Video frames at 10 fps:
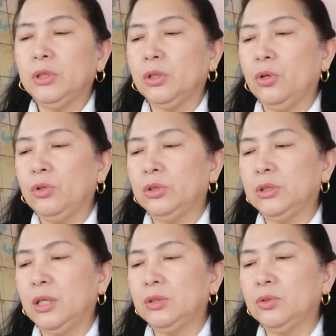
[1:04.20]
So, nakira
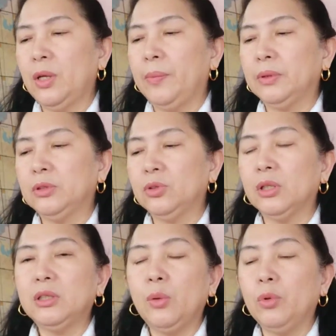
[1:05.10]
siya. So,
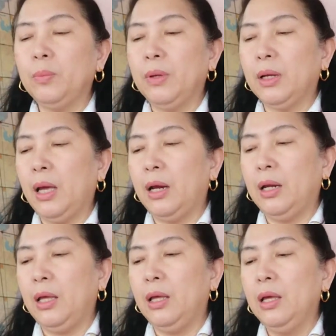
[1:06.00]
that they will be
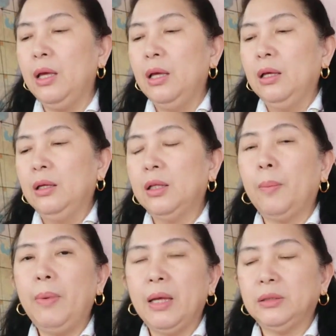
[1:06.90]
carrying
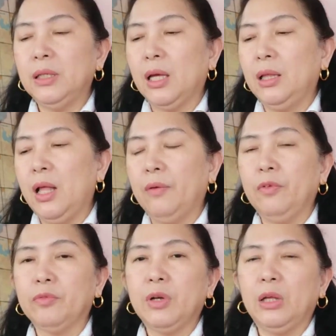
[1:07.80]
the blessing and love
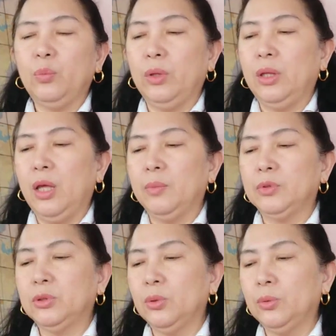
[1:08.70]
of God with them.
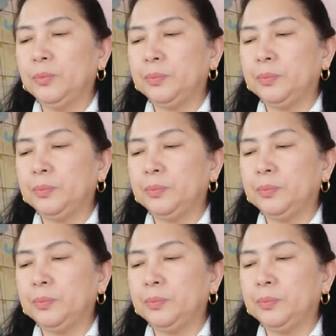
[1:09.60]
So,